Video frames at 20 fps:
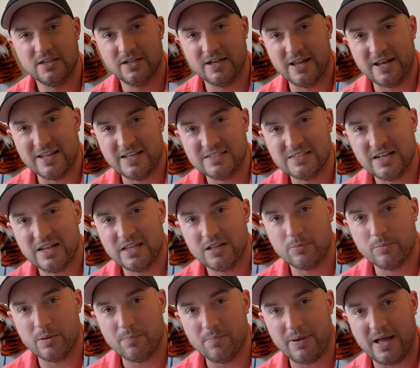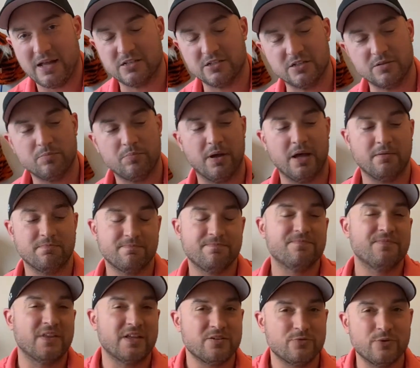And it is a little bit battered, but
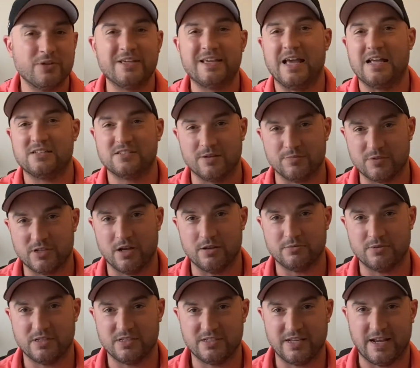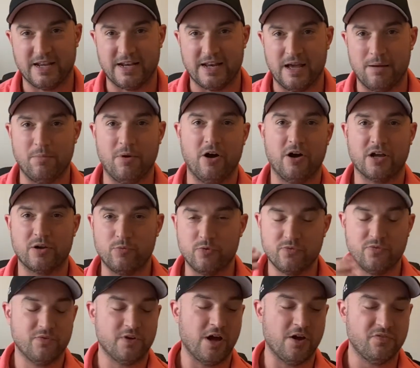that's what you get sometimes with the second hand market. We'll
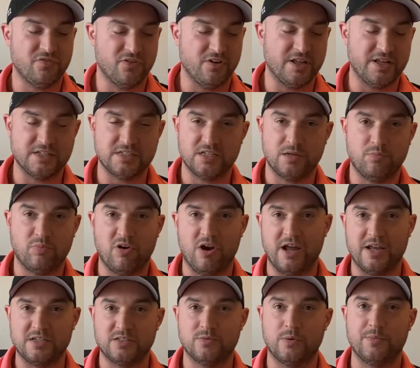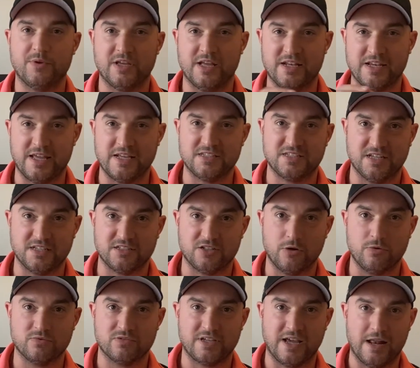go fully into the price when we get an ACS
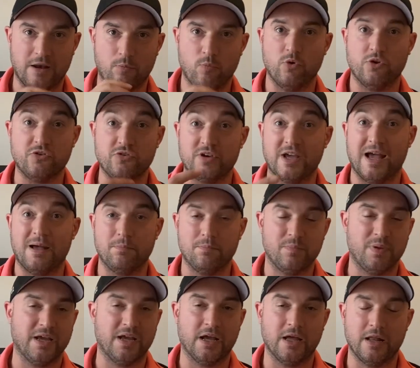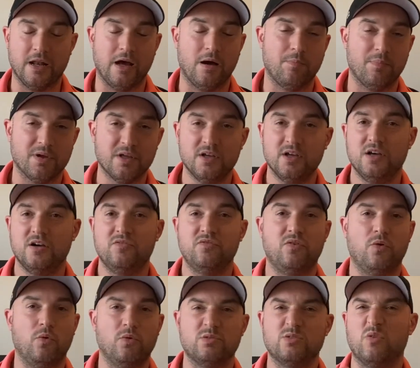Golf Scale and what you can pick it up
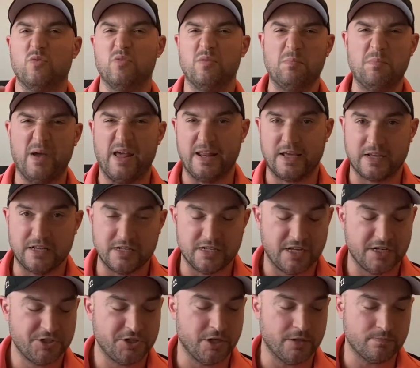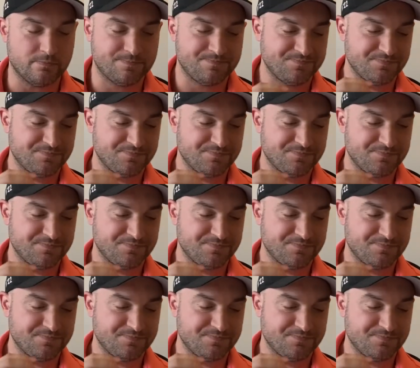for sort of in better condition.